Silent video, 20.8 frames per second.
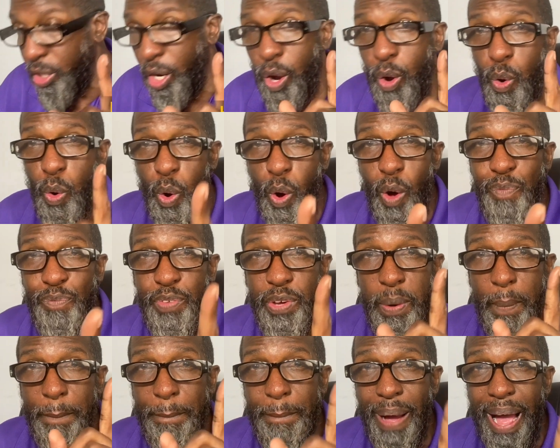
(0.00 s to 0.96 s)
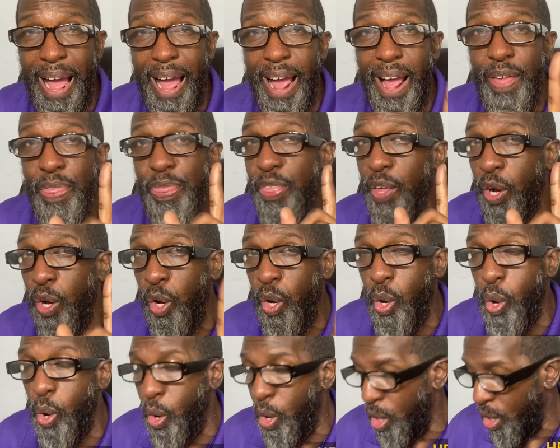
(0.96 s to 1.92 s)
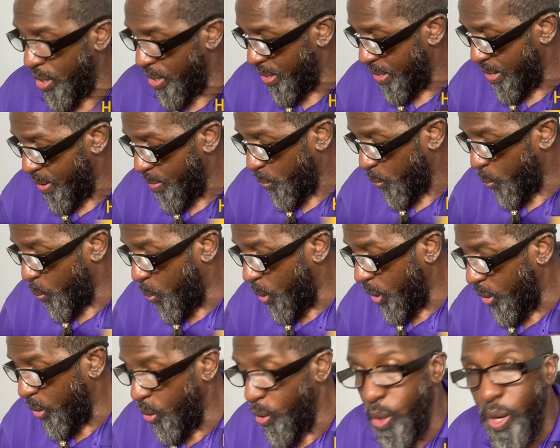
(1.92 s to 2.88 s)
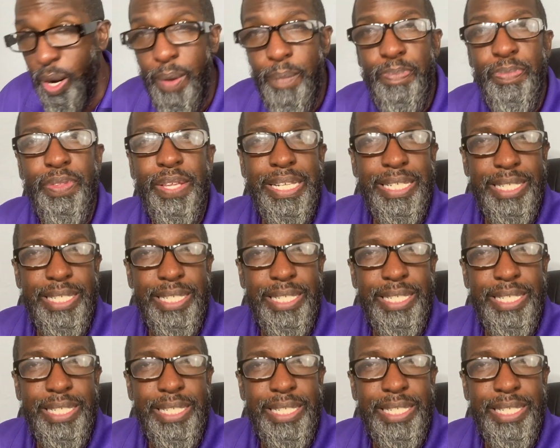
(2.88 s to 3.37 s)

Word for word: are offered by the law. What law? The